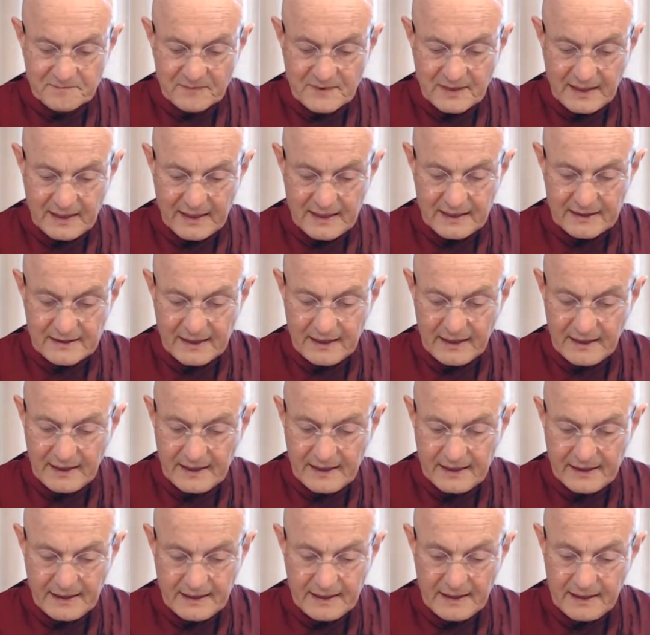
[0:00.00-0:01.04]
and he
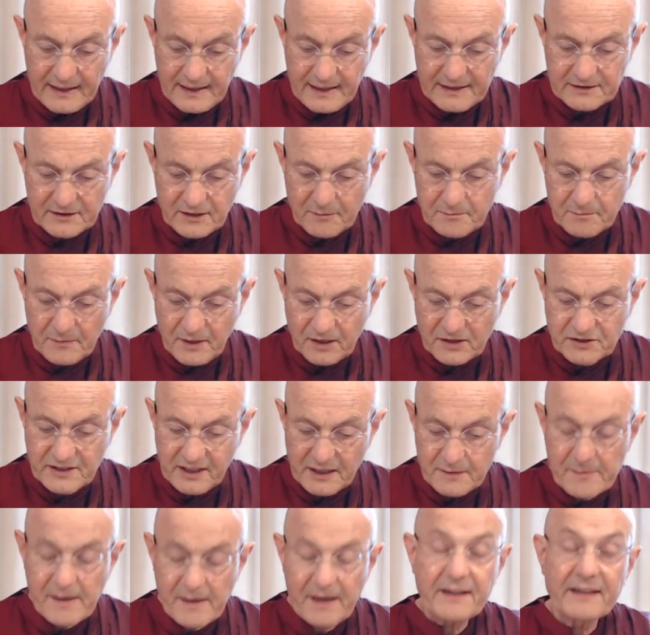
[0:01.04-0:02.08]
lays up much
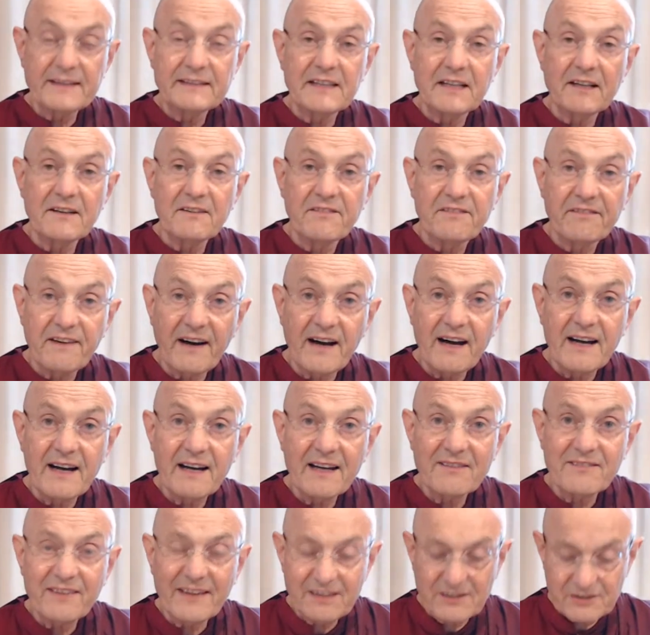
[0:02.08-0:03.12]
demerit in
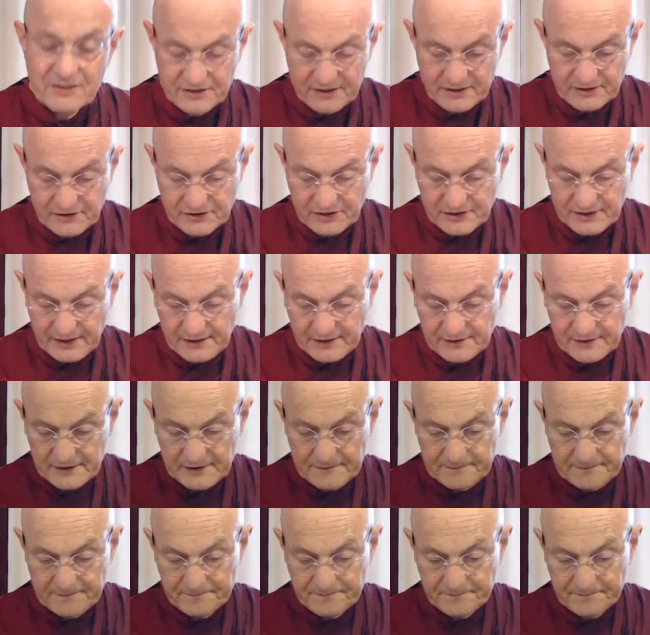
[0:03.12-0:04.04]
5 instances.